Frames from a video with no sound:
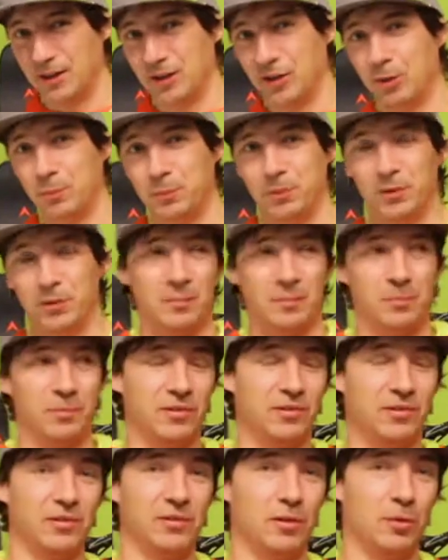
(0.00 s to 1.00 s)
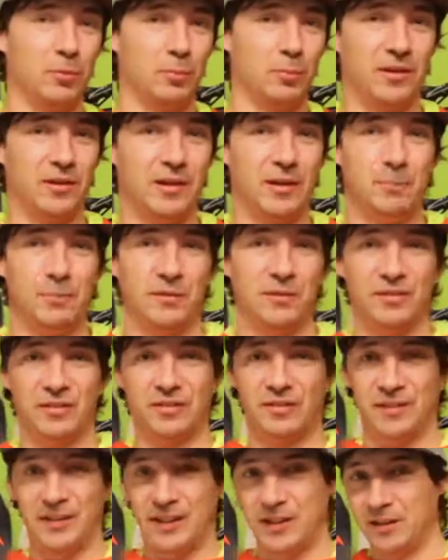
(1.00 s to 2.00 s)
He opened up a
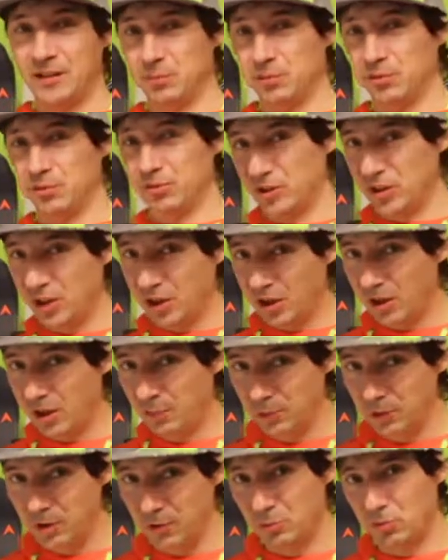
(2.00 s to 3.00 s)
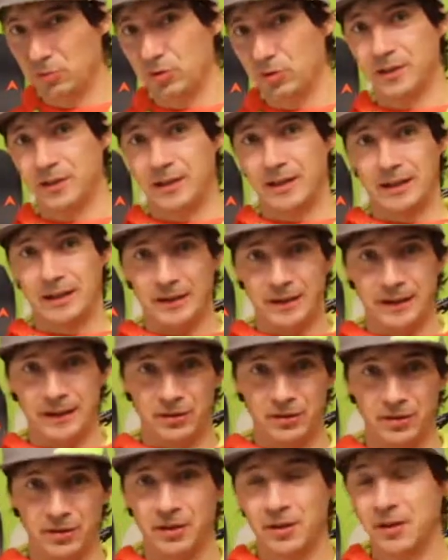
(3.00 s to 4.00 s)
sustainable ski company, more on that
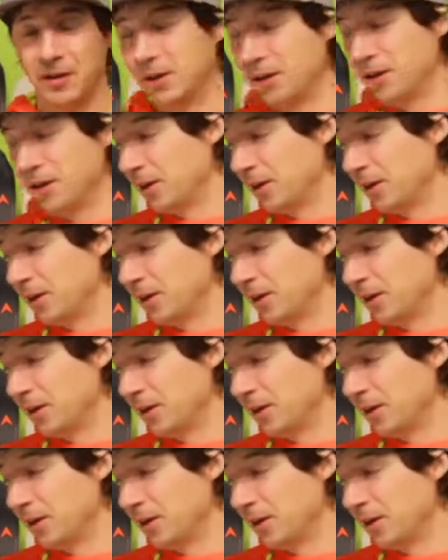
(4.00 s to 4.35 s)
later.